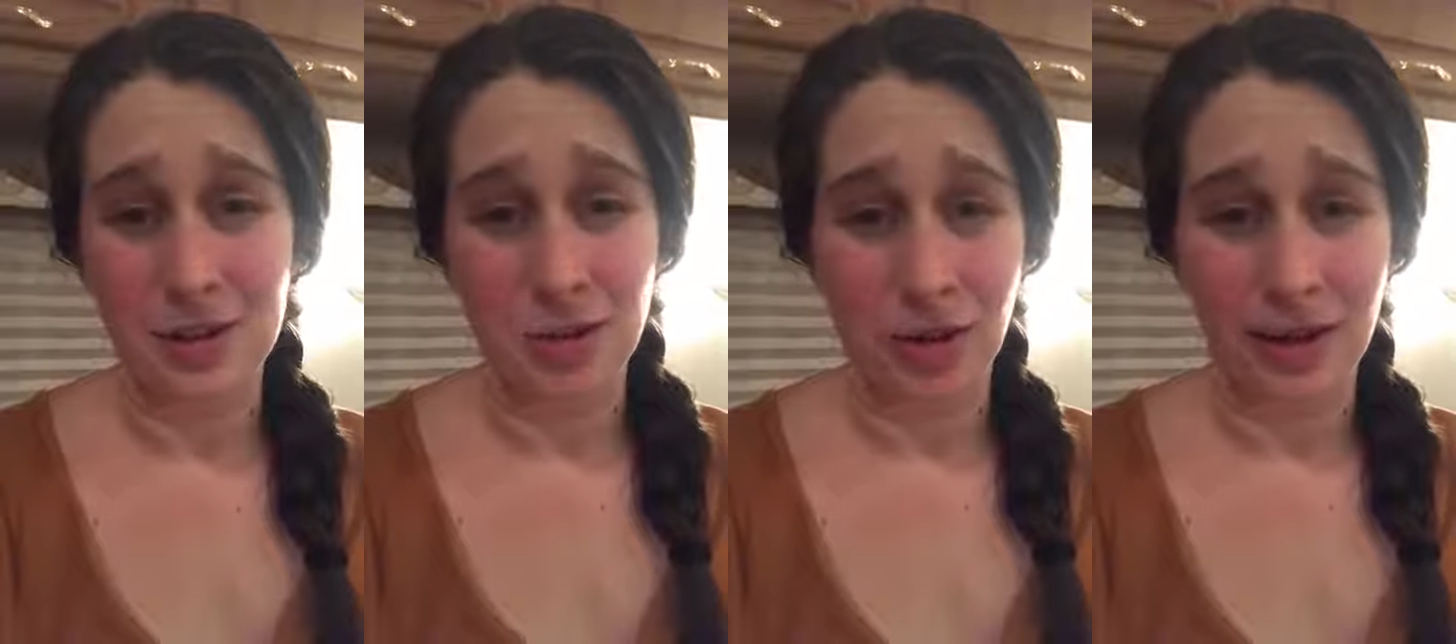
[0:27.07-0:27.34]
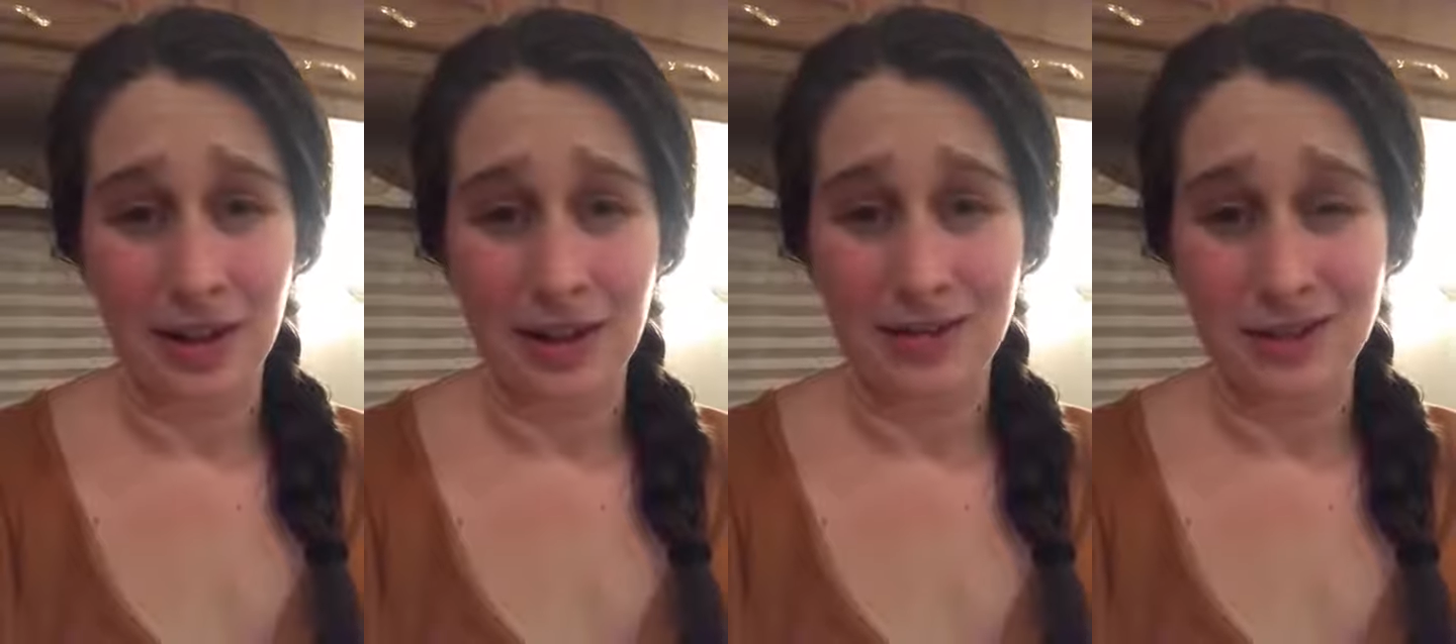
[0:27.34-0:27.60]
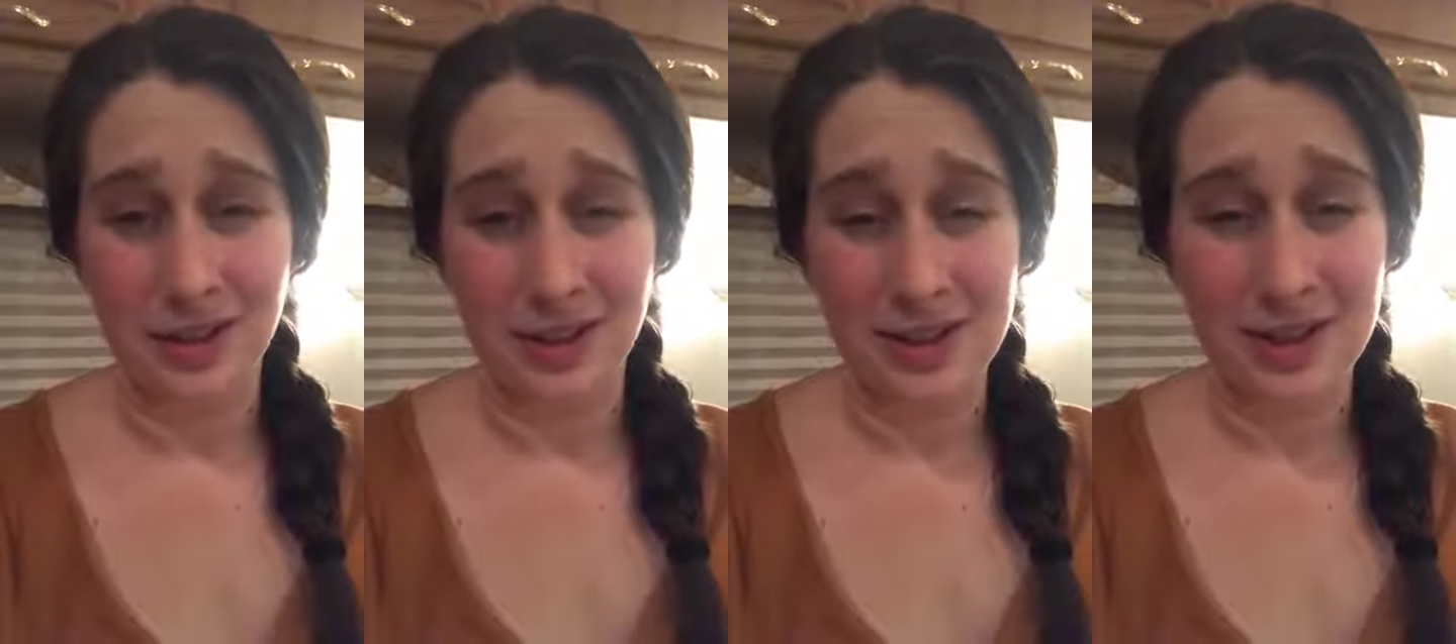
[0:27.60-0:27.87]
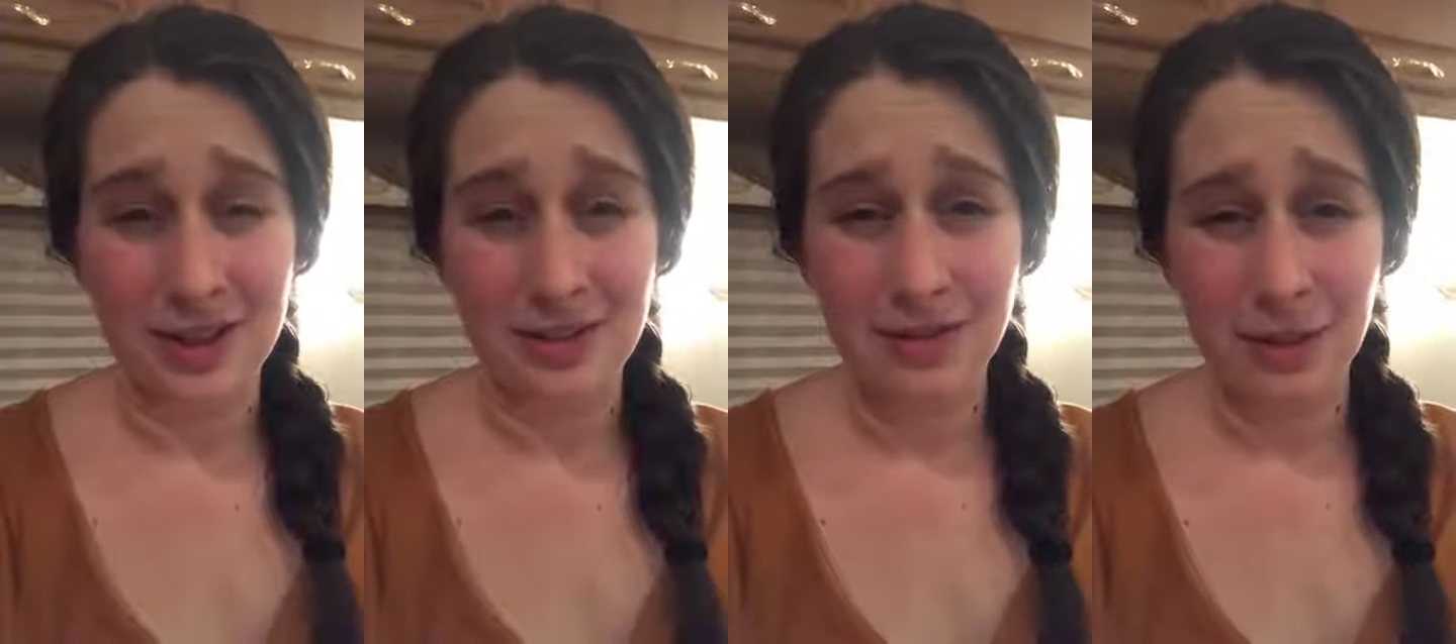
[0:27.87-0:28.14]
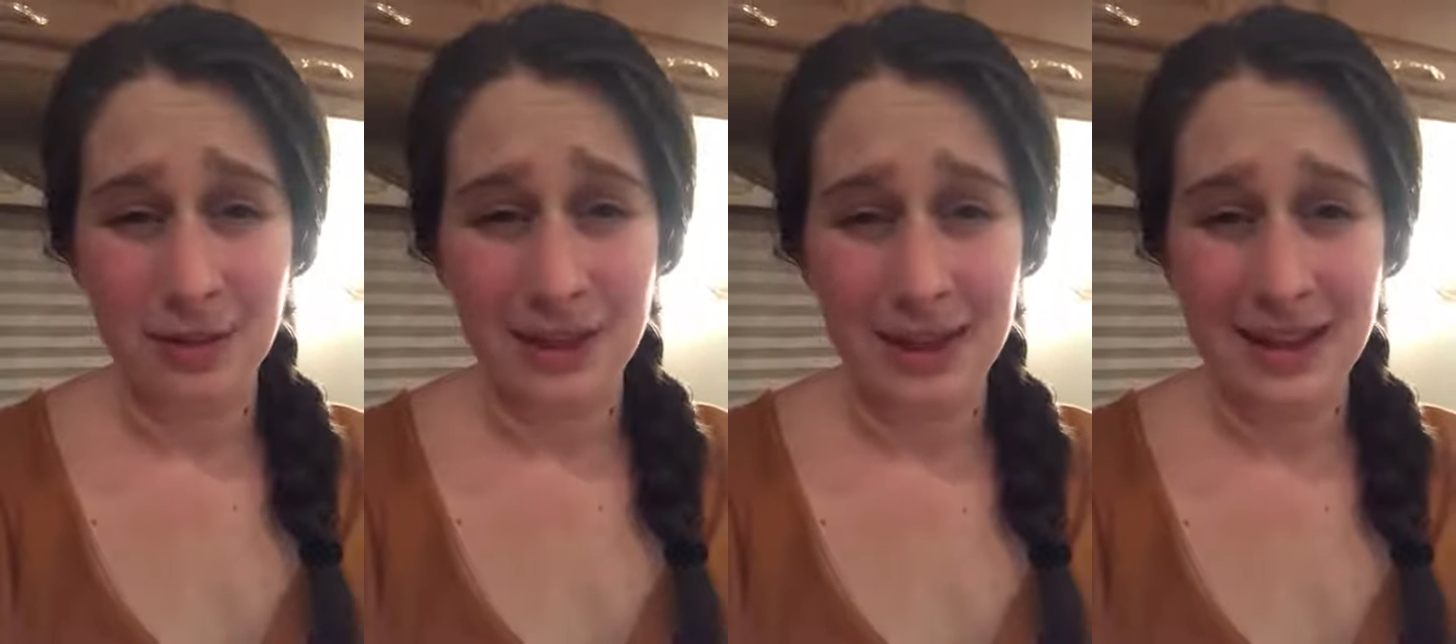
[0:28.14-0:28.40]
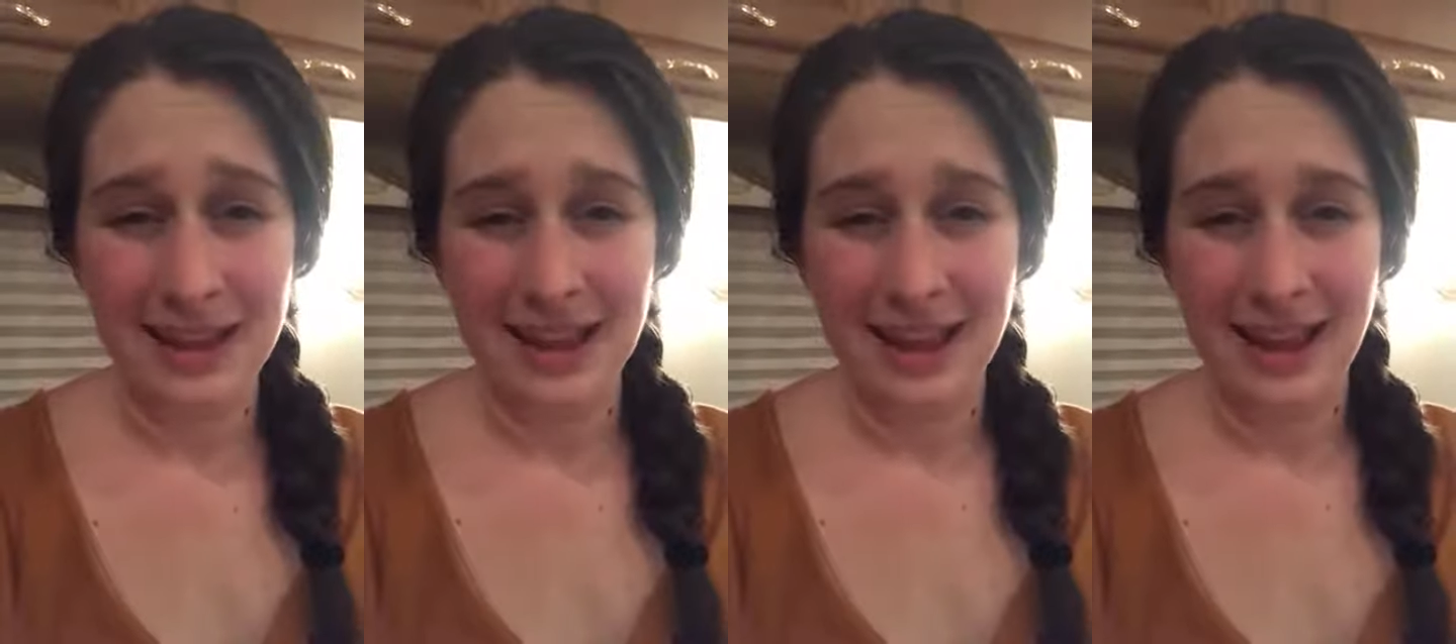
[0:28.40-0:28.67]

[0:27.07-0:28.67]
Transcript: joy out of nursing for me.